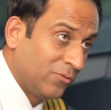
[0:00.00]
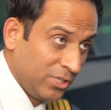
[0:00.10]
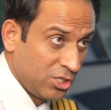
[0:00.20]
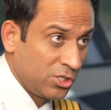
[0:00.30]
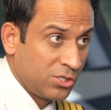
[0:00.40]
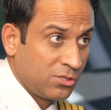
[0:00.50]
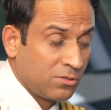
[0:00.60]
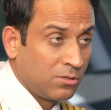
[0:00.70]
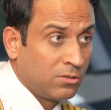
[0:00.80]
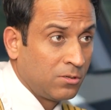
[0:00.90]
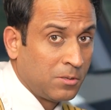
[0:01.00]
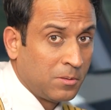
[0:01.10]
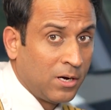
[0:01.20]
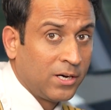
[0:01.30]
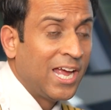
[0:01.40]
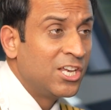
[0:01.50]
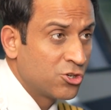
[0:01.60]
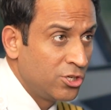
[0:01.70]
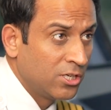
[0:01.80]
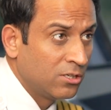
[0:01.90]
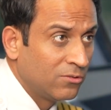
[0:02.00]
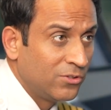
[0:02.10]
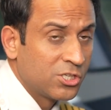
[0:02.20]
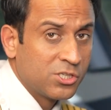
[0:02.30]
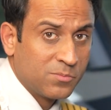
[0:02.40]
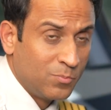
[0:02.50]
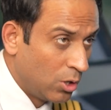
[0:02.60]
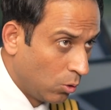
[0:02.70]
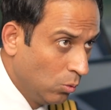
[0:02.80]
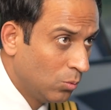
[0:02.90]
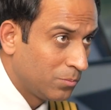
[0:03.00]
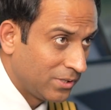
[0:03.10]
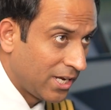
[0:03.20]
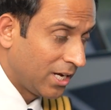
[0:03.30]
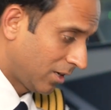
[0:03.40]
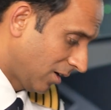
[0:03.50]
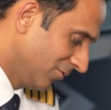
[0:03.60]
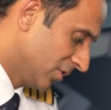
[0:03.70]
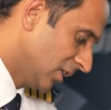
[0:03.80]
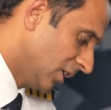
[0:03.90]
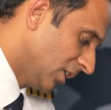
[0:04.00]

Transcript: which is uh, an engineer, which is below the aircraft,